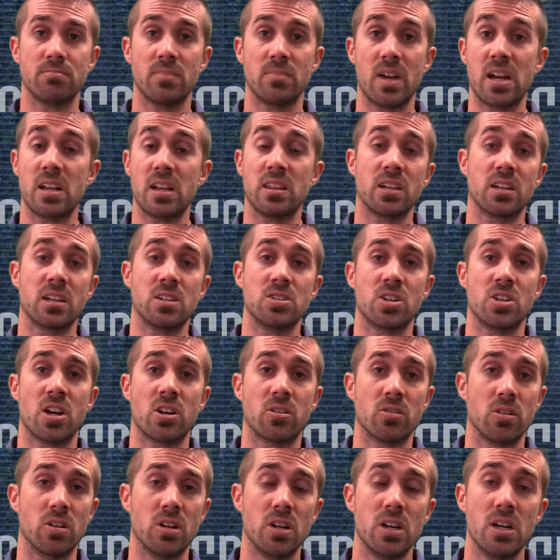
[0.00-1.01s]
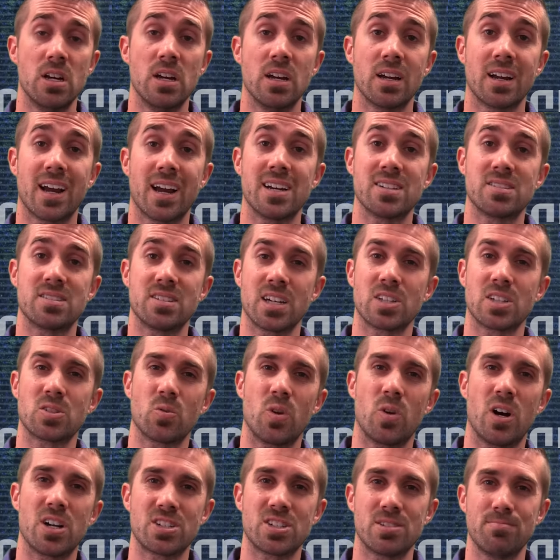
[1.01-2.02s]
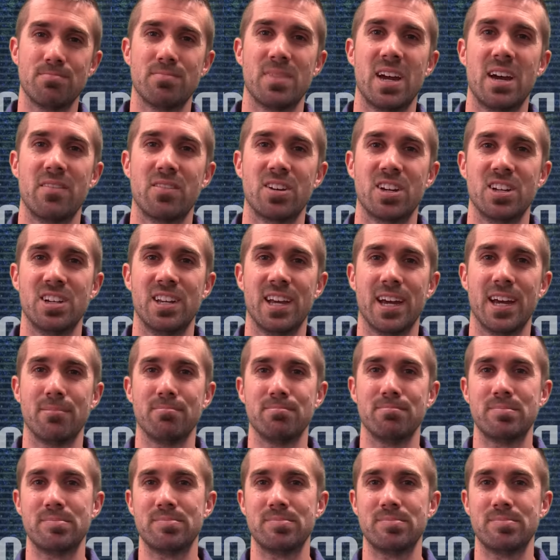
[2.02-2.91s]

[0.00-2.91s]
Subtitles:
anything in general. Guys, thanks for watching. Have a good day.